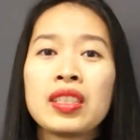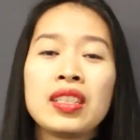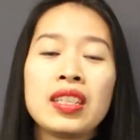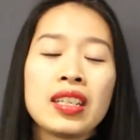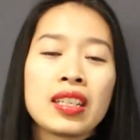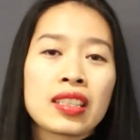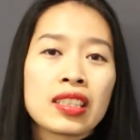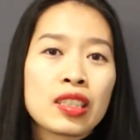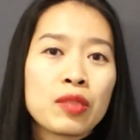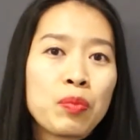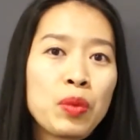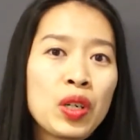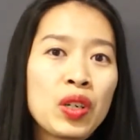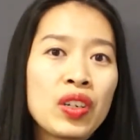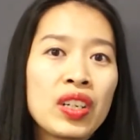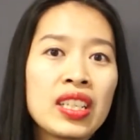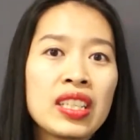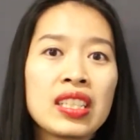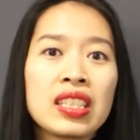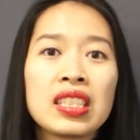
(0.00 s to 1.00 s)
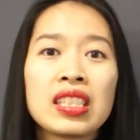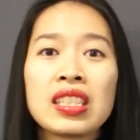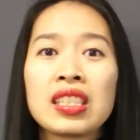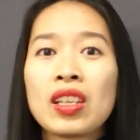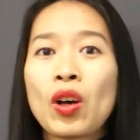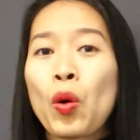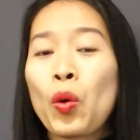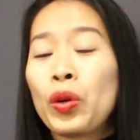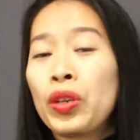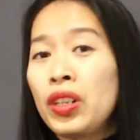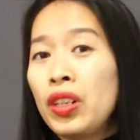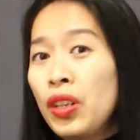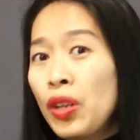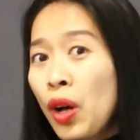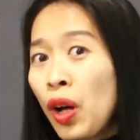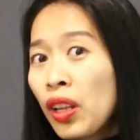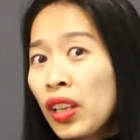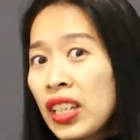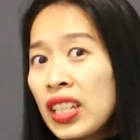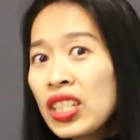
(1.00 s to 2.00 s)
the experience, or the
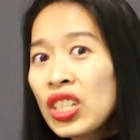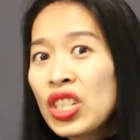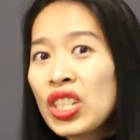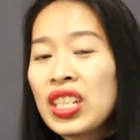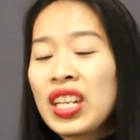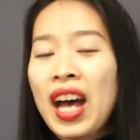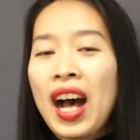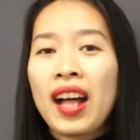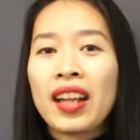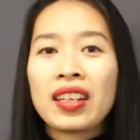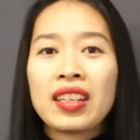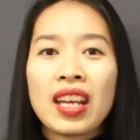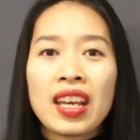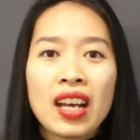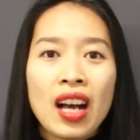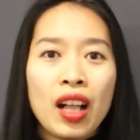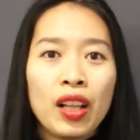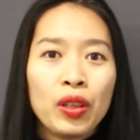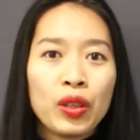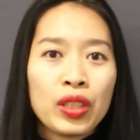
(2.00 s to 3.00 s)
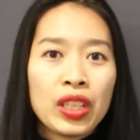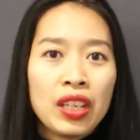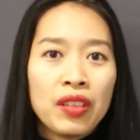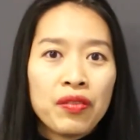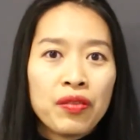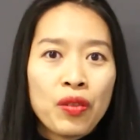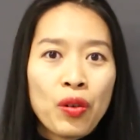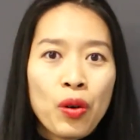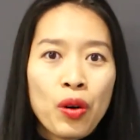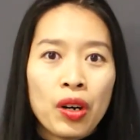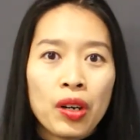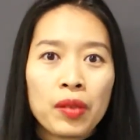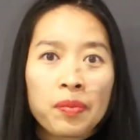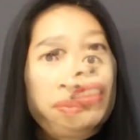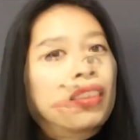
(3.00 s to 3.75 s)
knowledge that they are looking for.